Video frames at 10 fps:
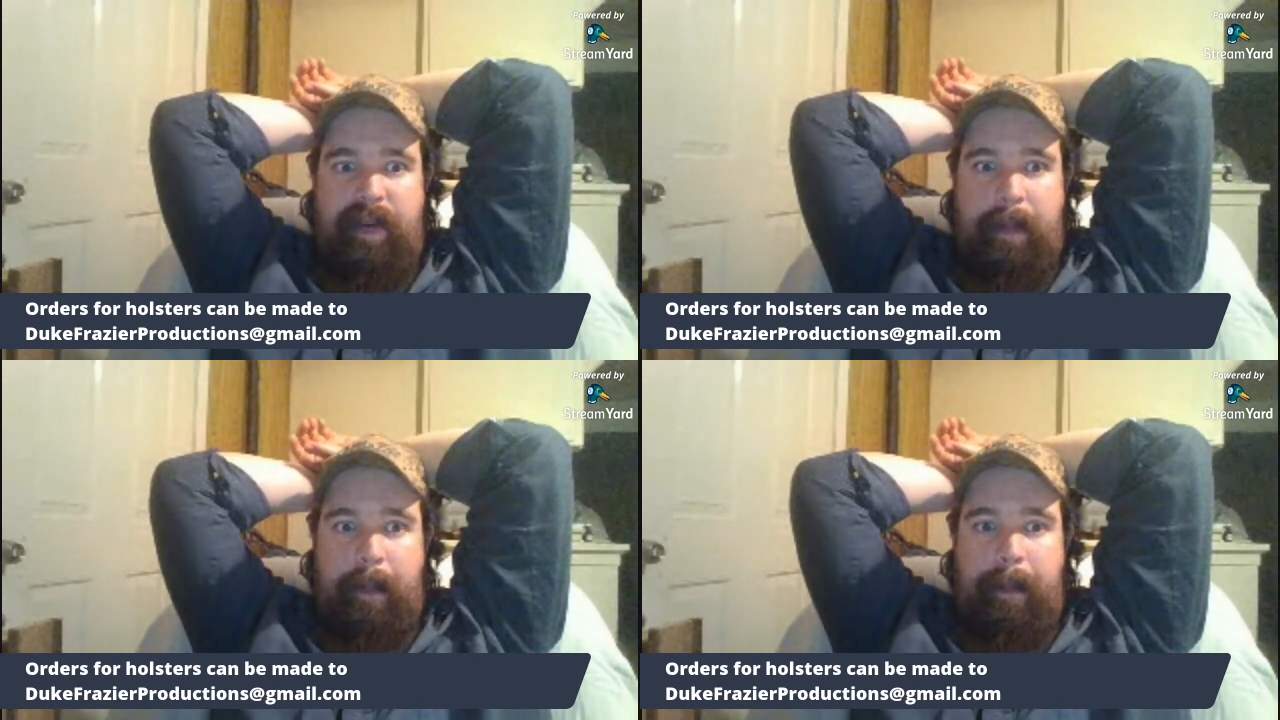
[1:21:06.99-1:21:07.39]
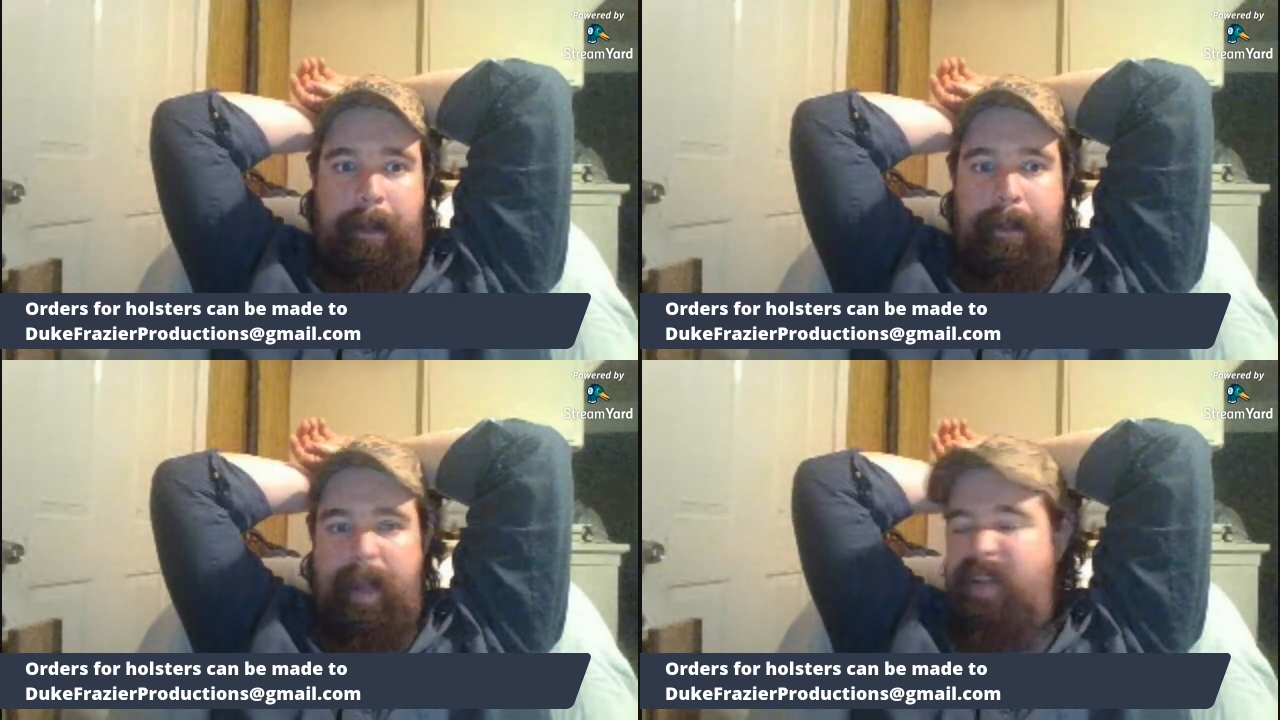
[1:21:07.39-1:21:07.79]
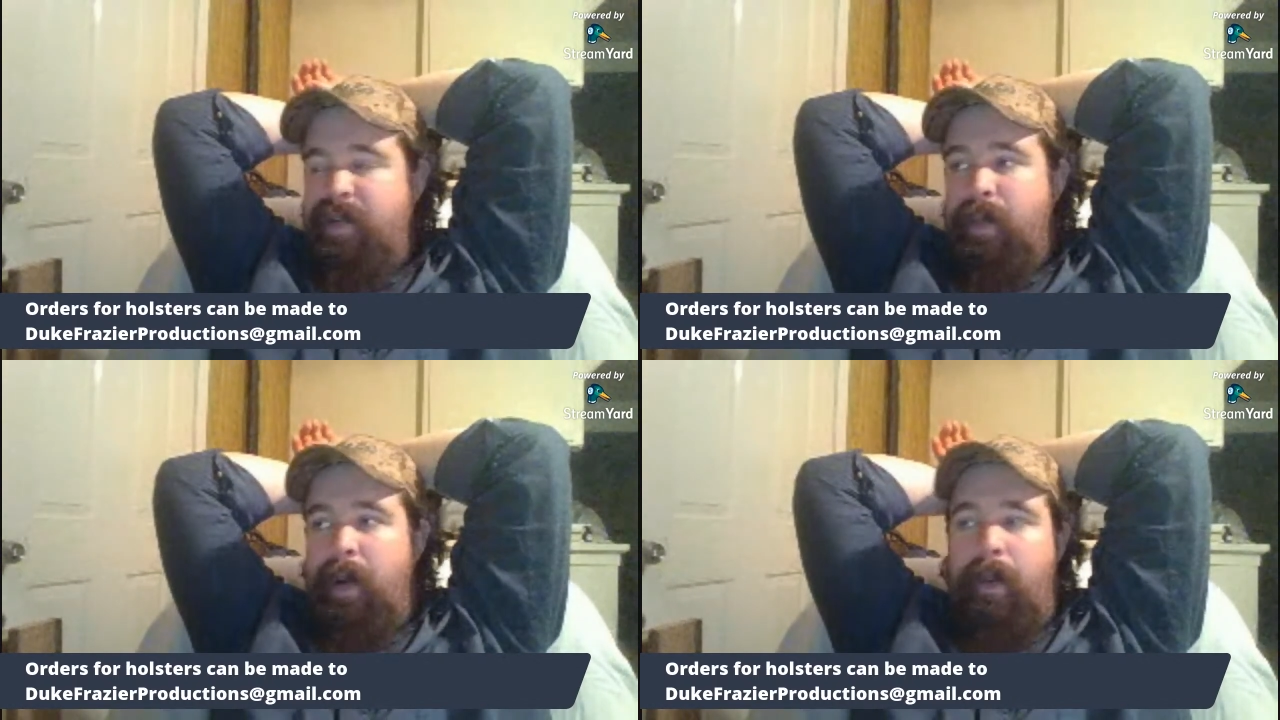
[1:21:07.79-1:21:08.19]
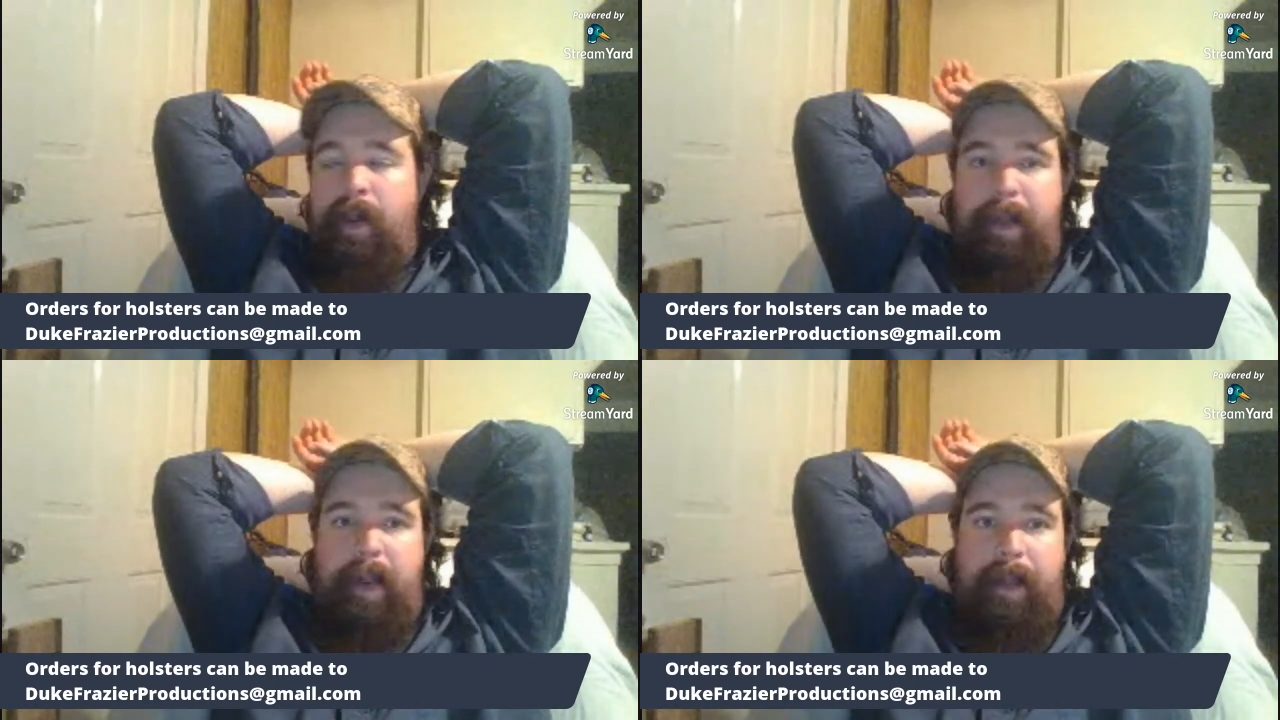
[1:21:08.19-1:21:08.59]
It's a bitch to
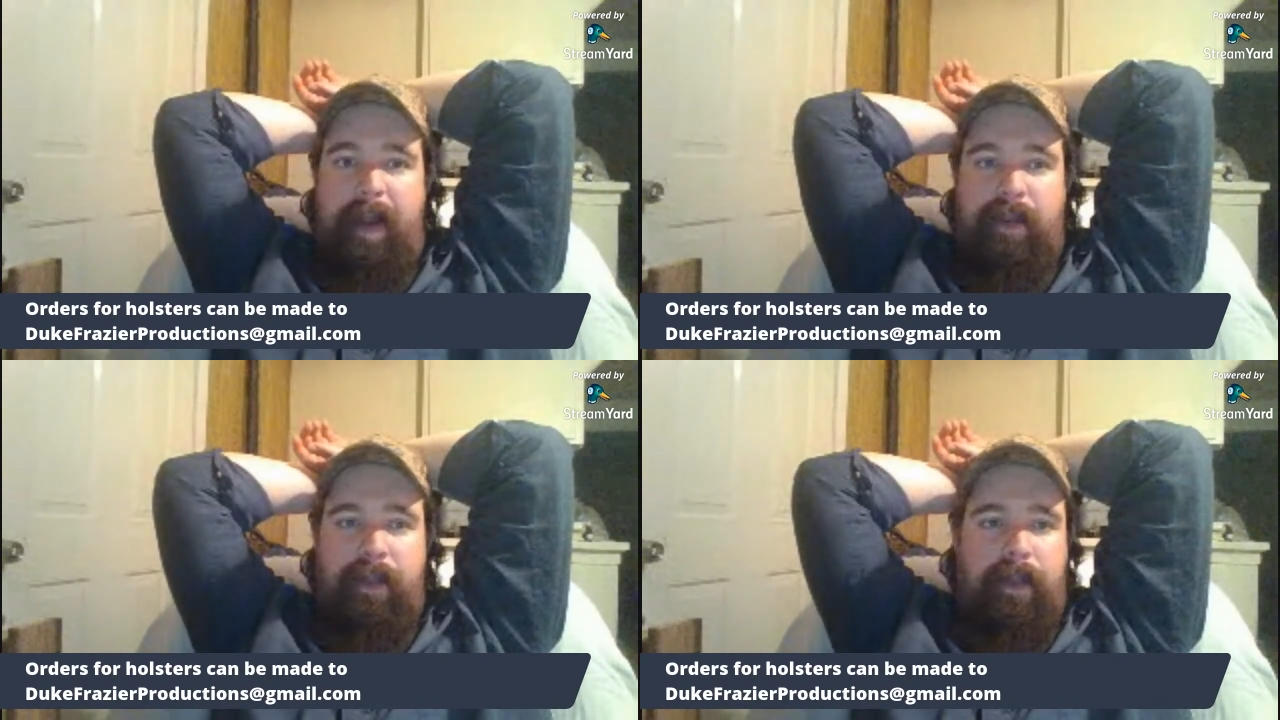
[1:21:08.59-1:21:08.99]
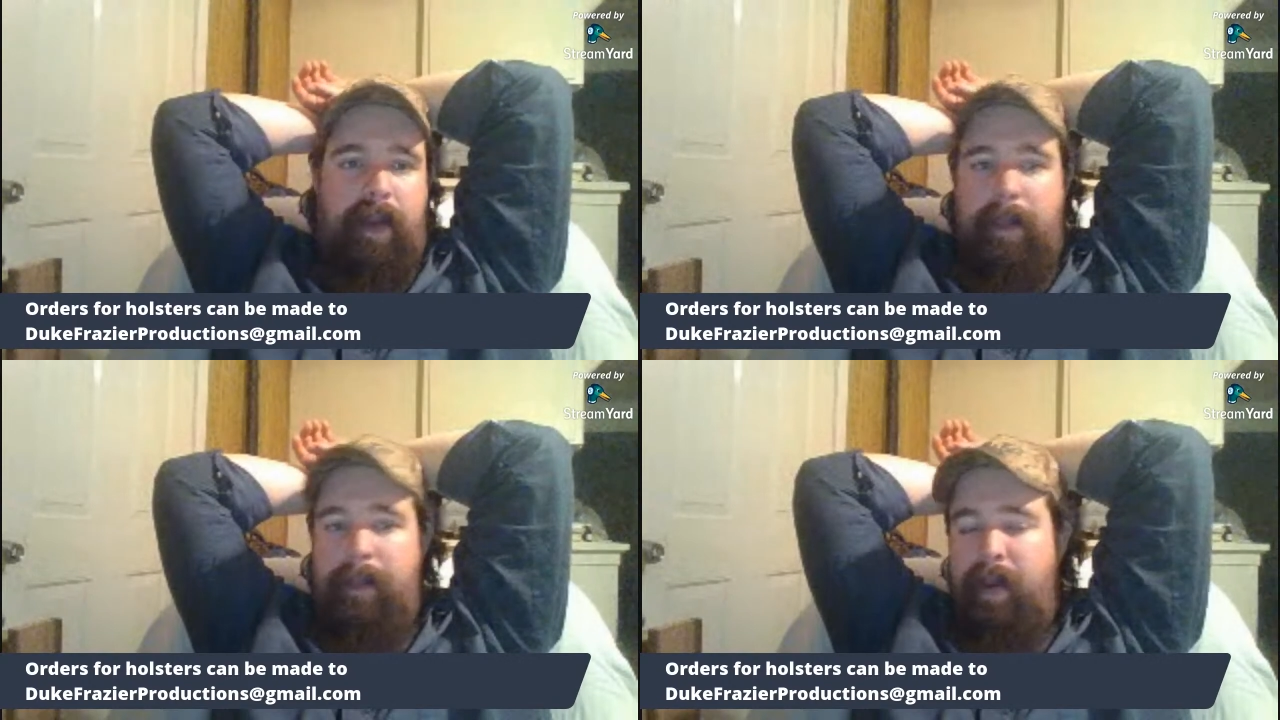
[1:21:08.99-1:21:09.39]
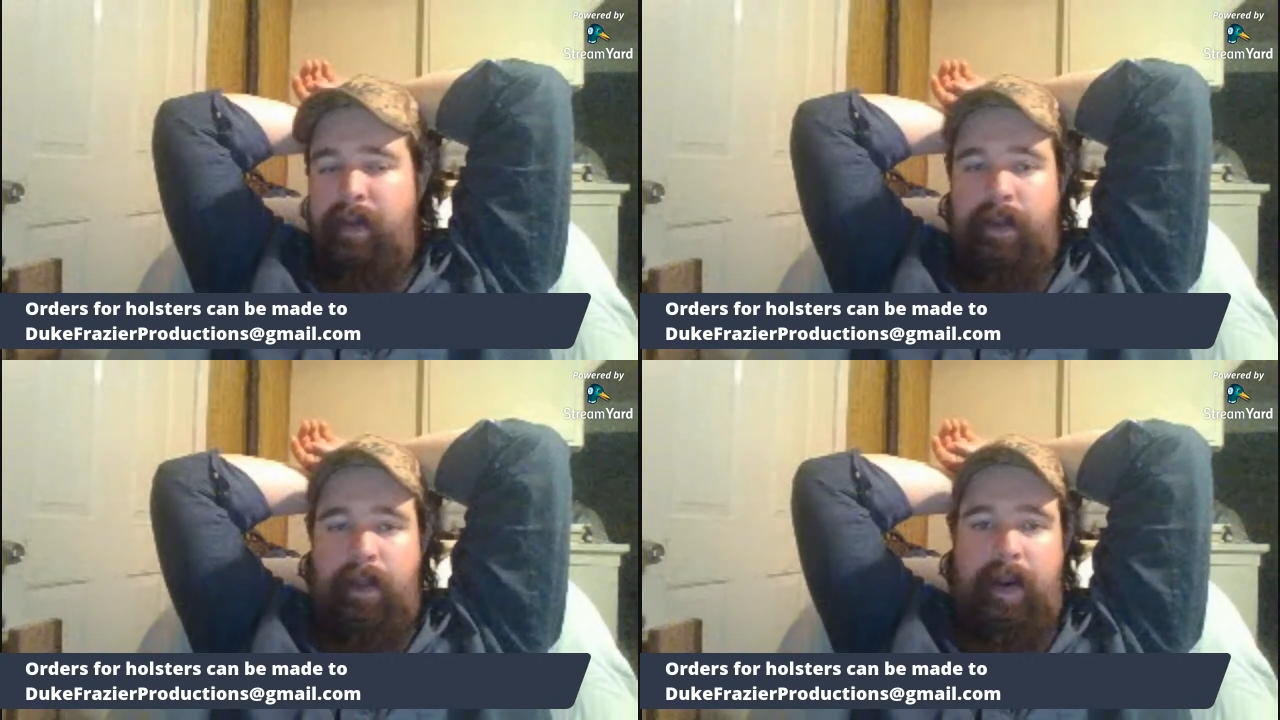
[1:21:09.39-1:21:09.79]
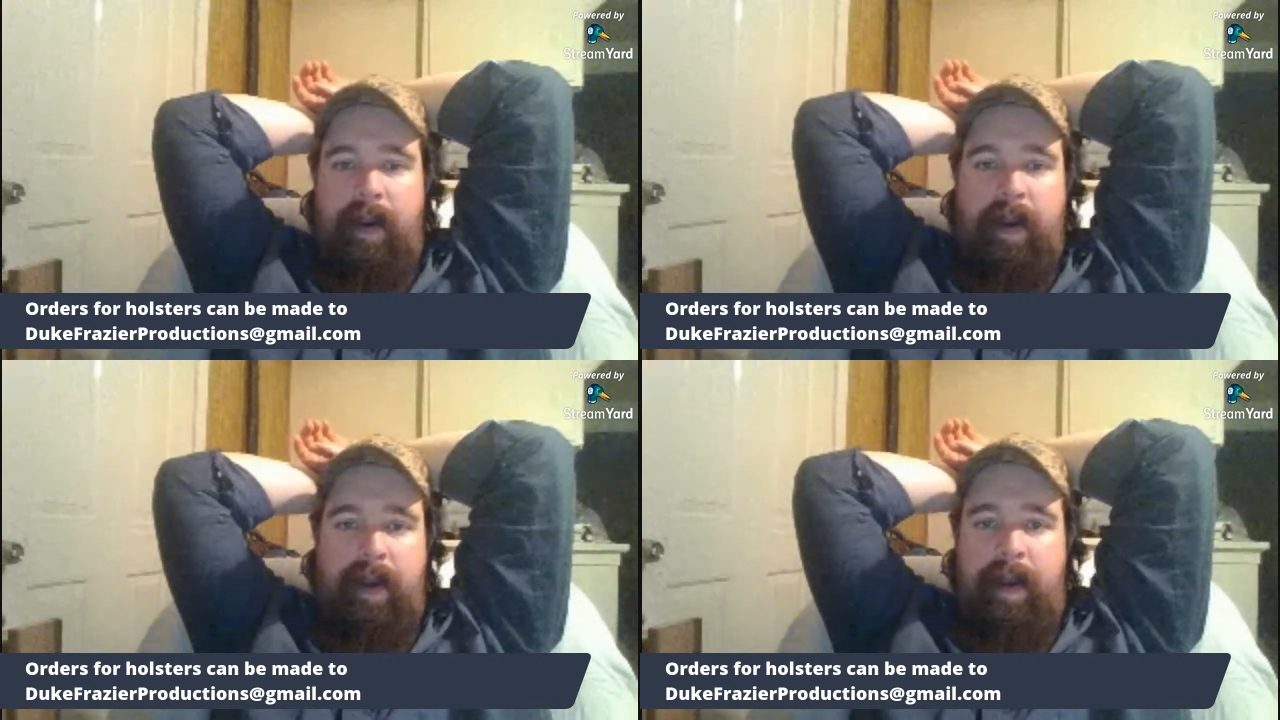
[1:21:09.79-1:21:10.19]
work with, but makes really beautiful
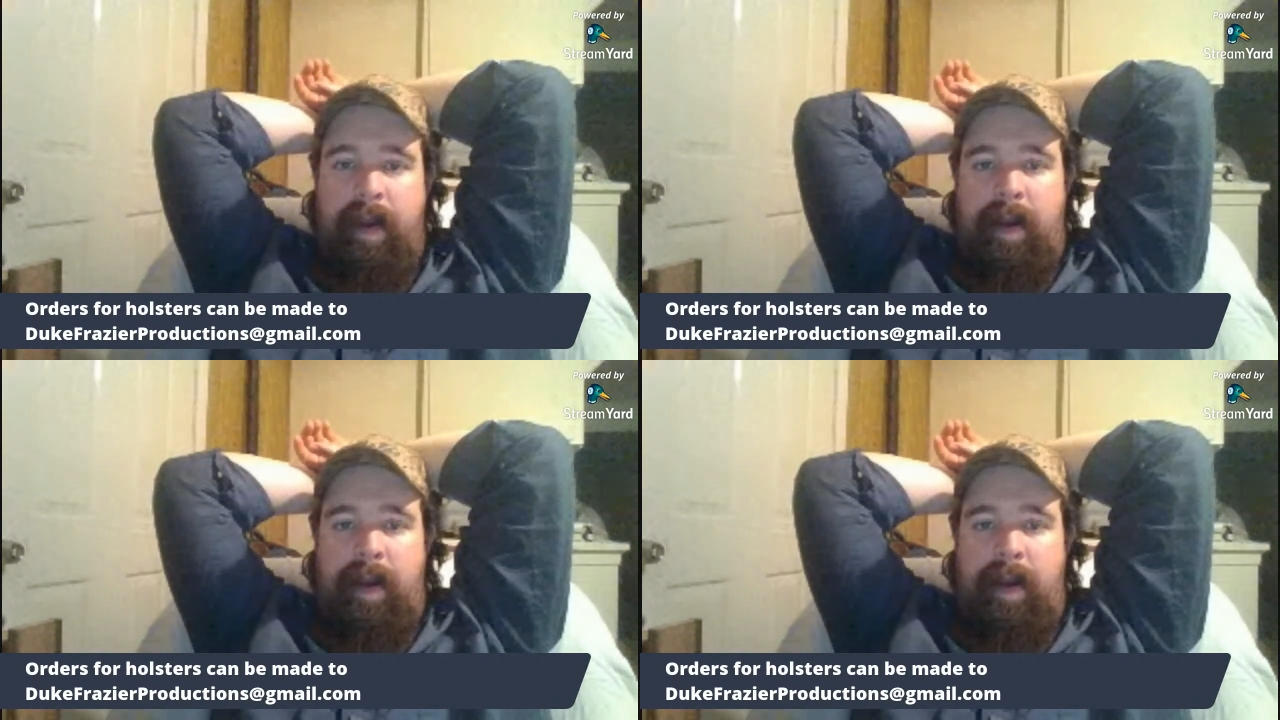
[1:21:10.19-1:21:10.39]
work.